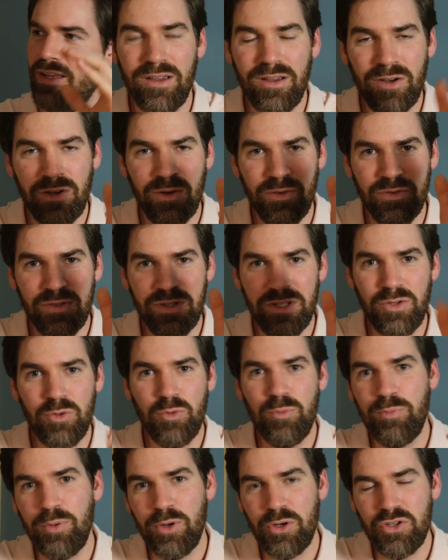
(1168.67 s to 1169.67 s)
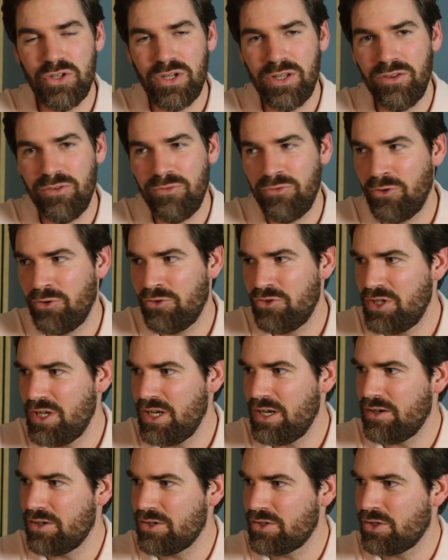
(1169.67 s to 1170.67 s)
Continue pushing the
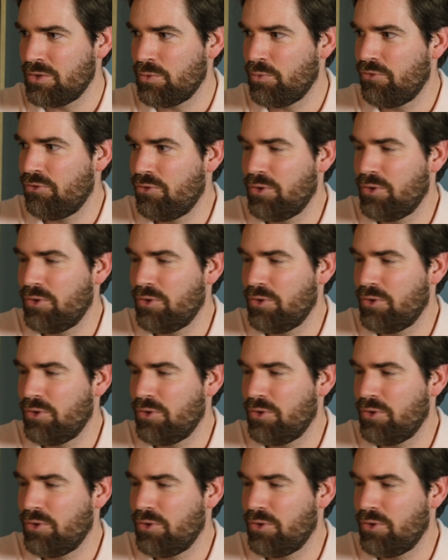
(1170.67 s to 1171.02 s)
frontiers of